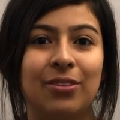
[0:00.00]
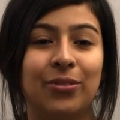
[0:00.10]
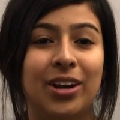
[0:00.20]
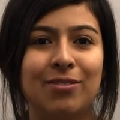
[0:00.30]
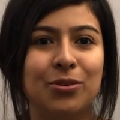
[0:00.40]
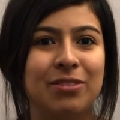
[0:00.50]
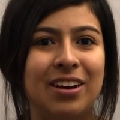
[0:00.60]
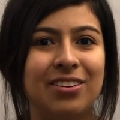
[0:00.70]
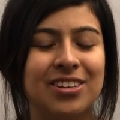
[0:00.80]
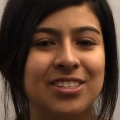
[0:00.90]
Whenever we
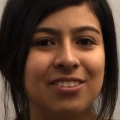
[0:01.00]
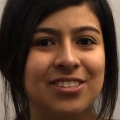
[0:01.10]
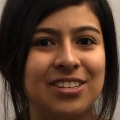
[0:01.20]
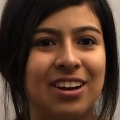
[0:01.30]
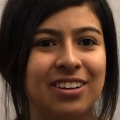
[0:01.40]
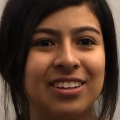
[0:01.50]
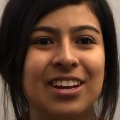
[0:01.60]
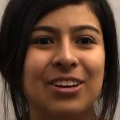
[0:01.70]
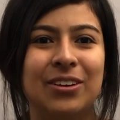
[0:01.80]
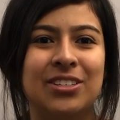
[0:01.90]
found ourselves stuck,
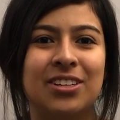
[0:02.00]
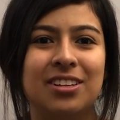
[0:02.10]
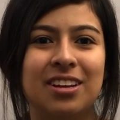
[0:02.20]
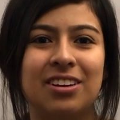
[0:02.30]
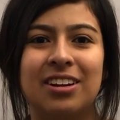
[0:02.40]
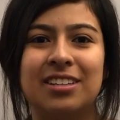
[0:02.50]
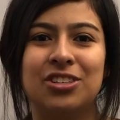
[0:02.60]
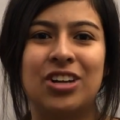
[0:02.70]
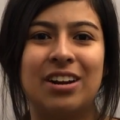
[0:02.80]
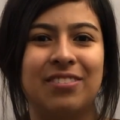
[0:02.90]
we turned to the internet
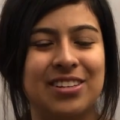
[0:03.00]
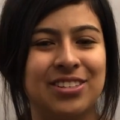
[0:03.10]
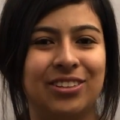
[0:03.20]
to try to find